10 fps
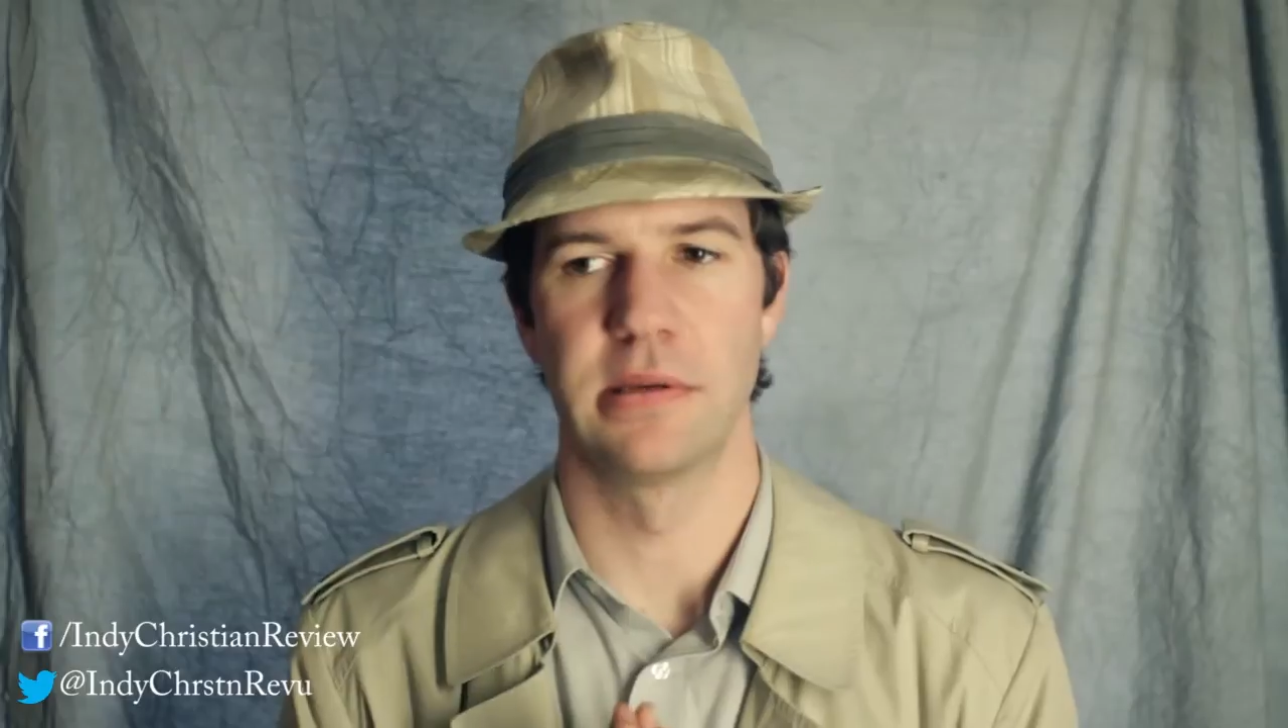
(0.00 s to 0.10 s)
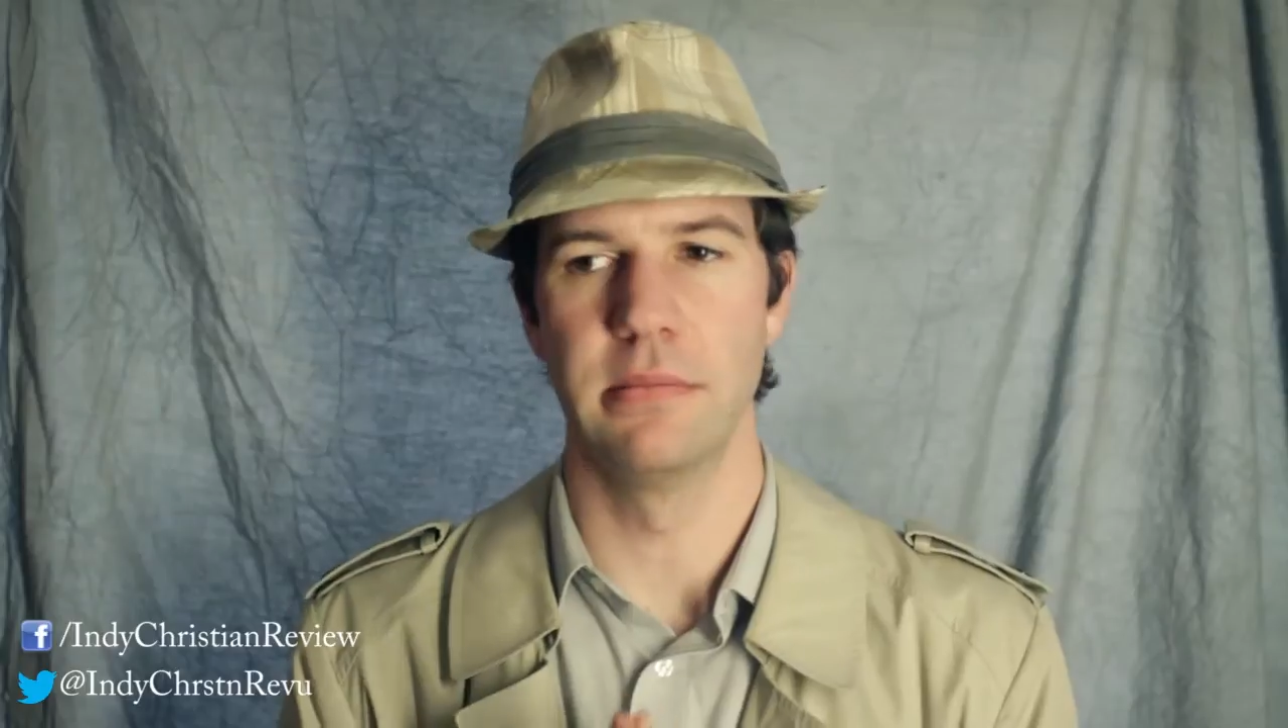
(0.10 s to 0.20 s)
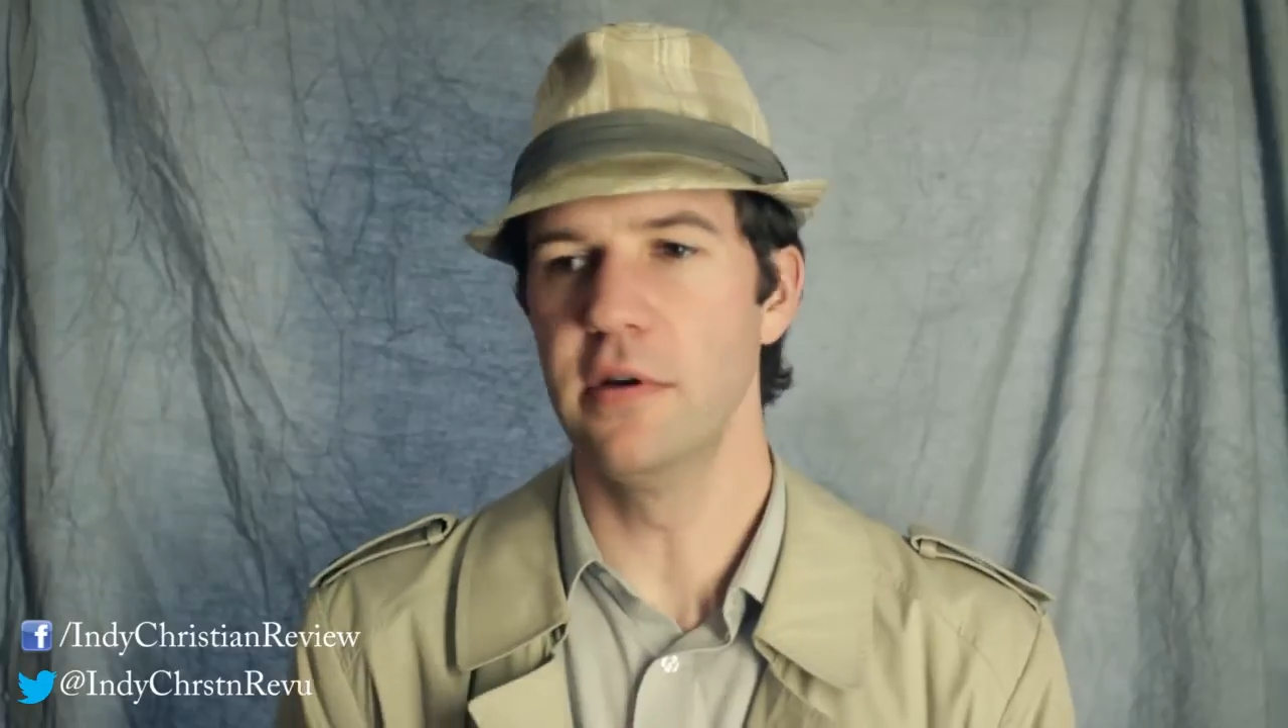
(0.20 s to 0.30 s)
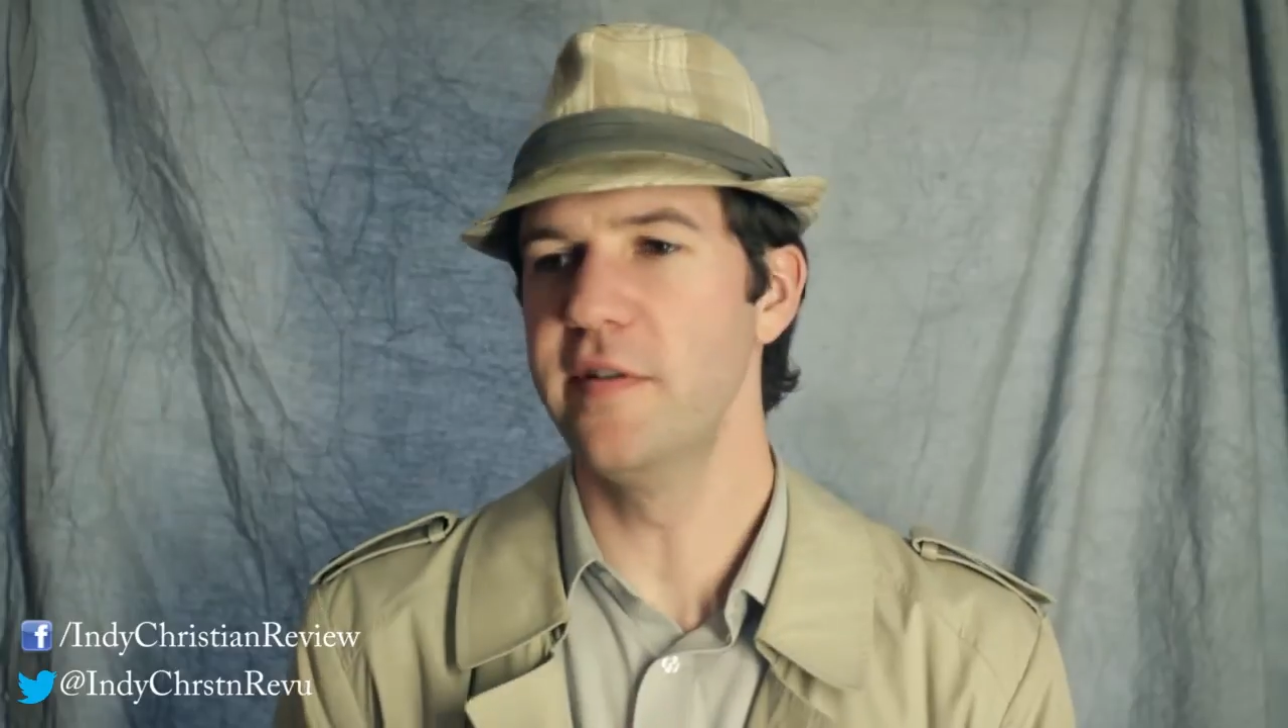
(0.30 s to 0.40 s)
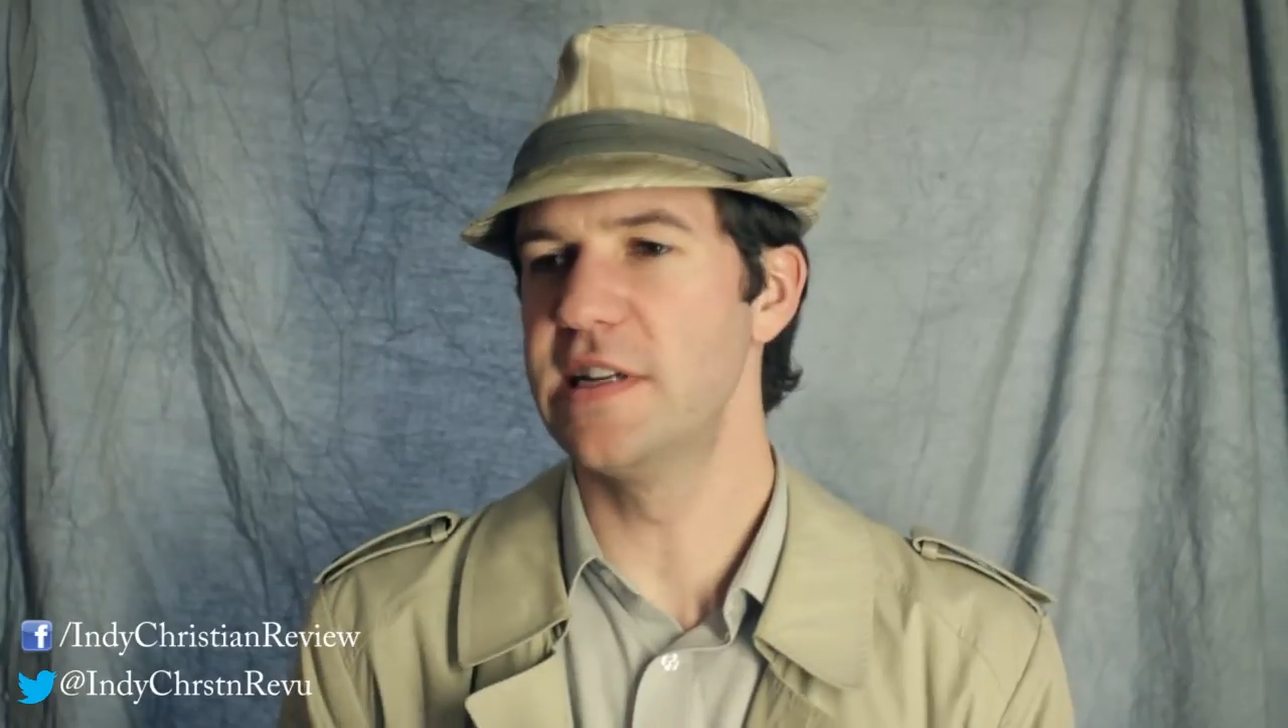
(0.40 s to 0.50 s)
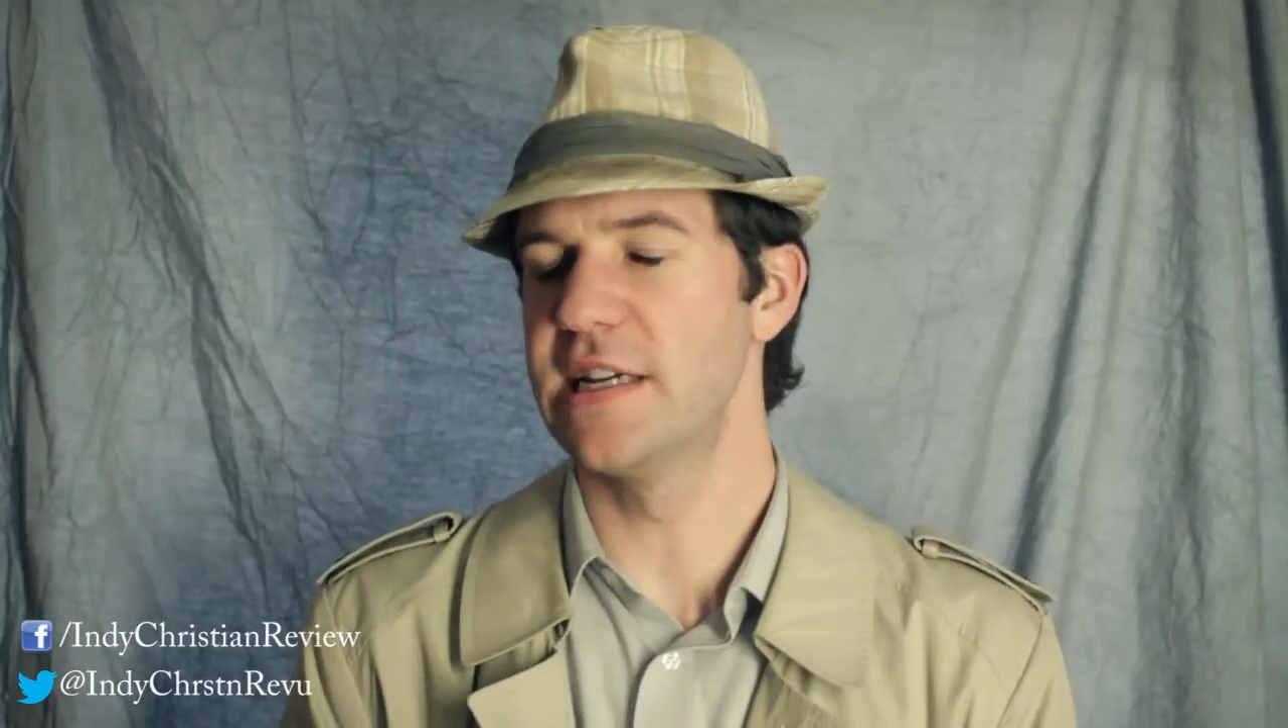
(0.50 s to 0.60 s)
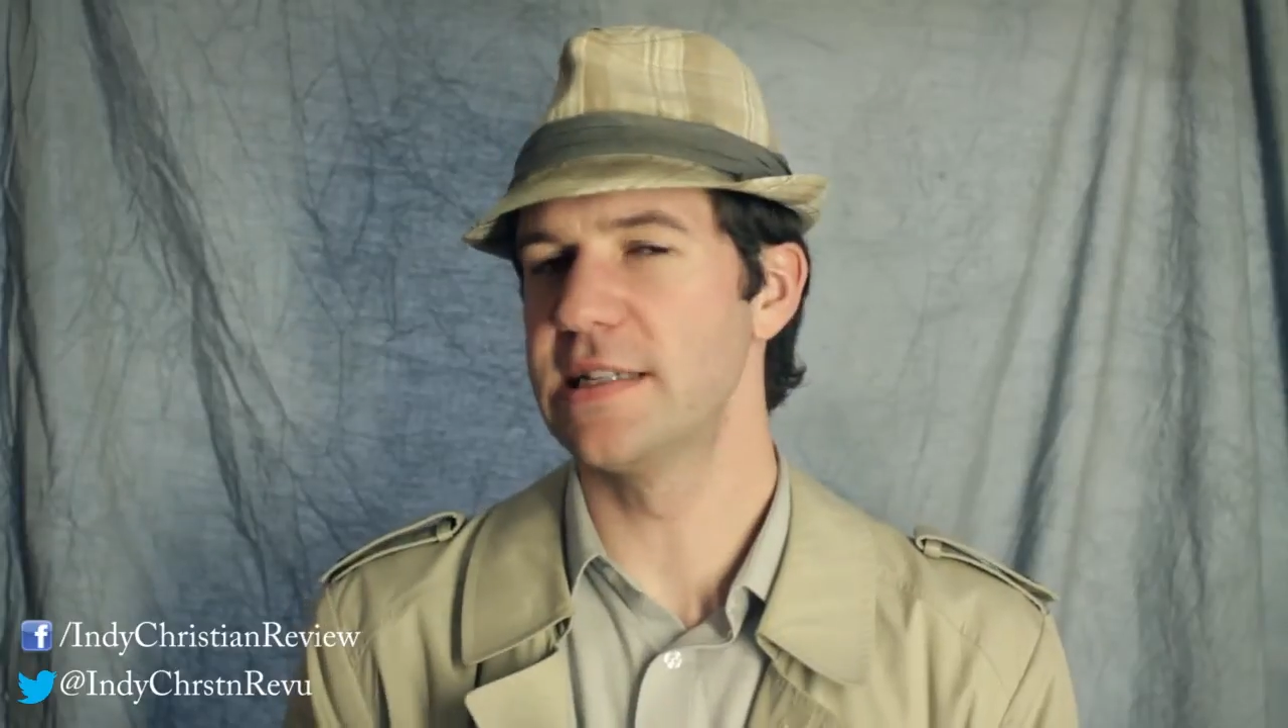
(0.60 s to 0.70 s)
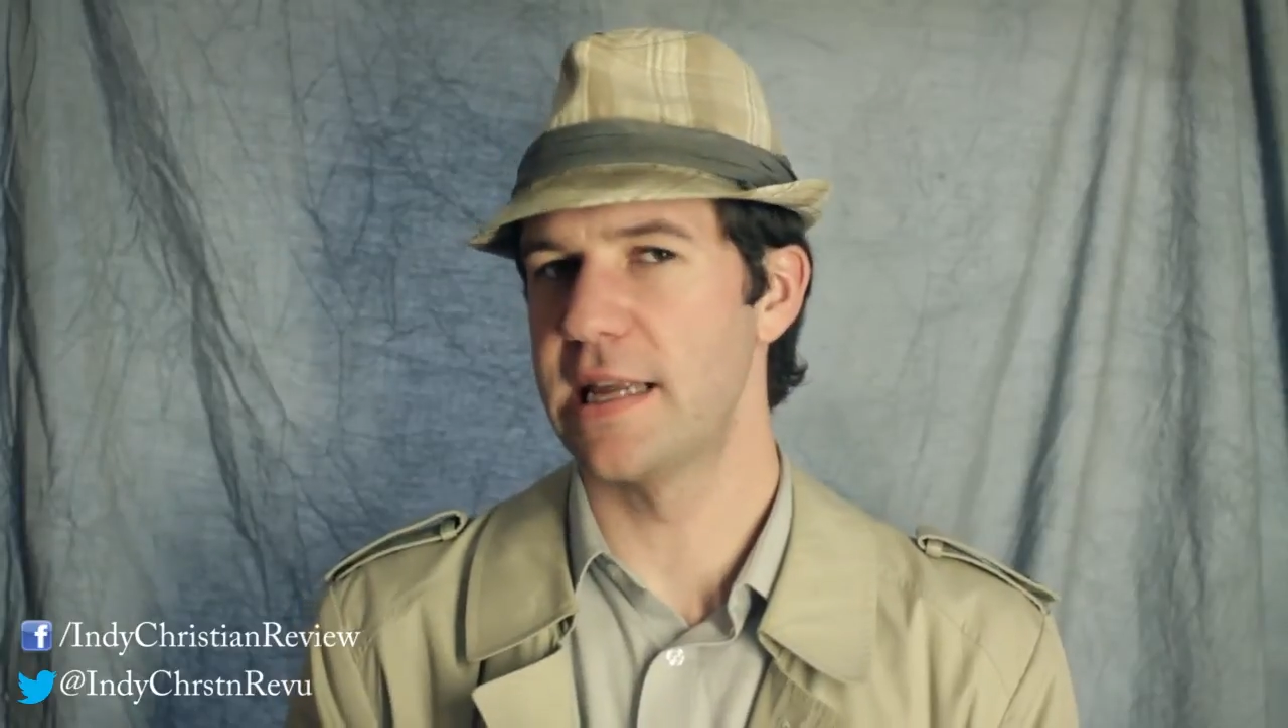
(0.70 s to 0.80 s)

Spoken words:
the movie does